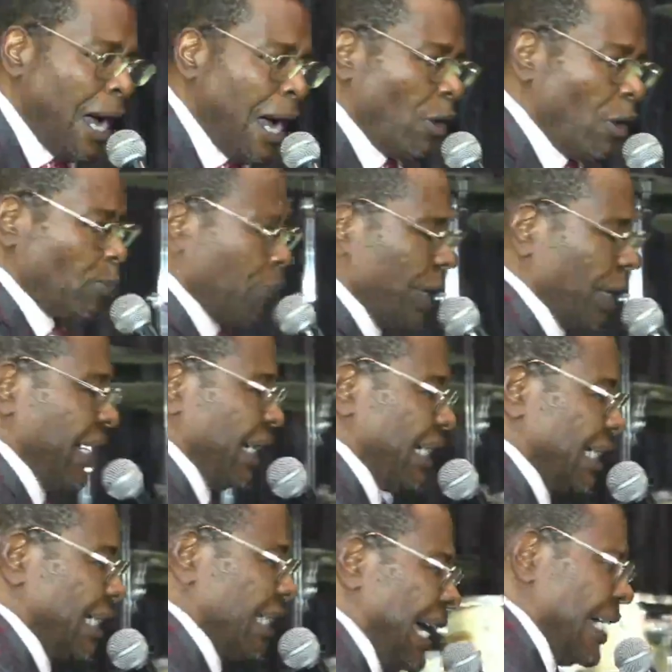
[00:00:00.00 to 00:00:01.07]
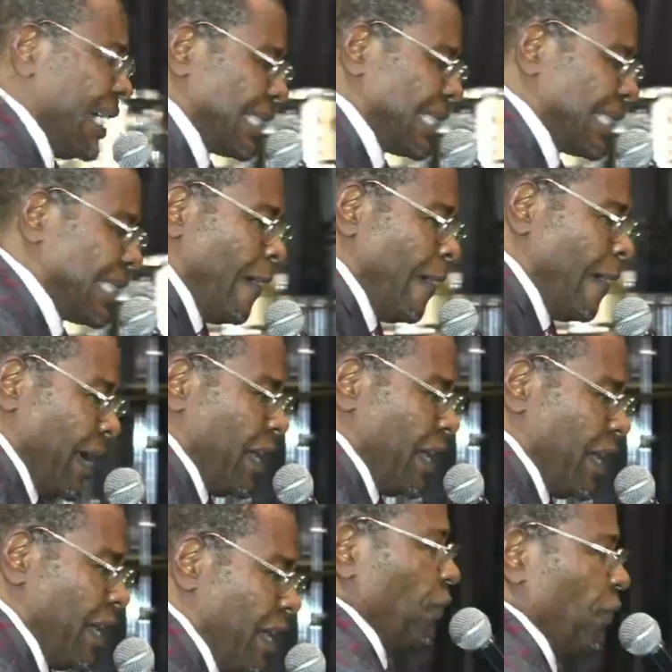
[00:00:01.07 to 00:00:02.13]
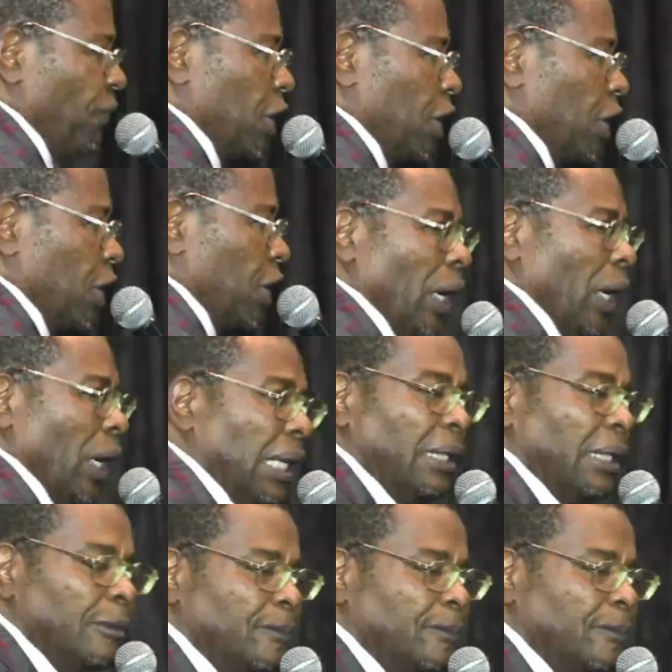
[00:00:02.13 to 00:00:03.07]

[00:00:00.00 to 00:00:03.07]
was praying in tongues uh, and church finished too early.